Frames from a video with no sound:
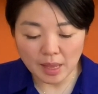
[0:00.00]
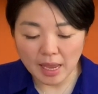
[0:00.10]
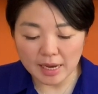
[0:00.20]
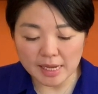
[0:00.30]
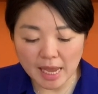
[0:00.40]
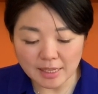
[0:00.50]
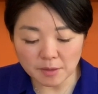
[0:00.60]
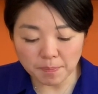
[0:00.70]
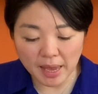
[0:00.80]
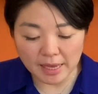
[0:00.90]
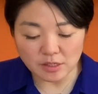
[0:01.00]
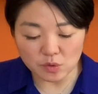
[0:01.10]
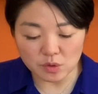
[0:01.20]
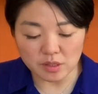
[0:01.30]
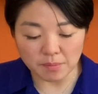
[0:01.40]
And he had to pass
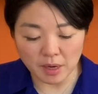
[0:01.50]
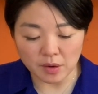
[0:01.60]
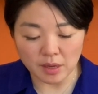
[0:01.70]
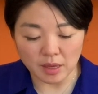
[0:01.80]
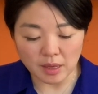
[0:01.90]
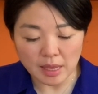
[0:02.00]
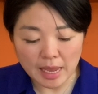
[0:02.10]
through Samaria.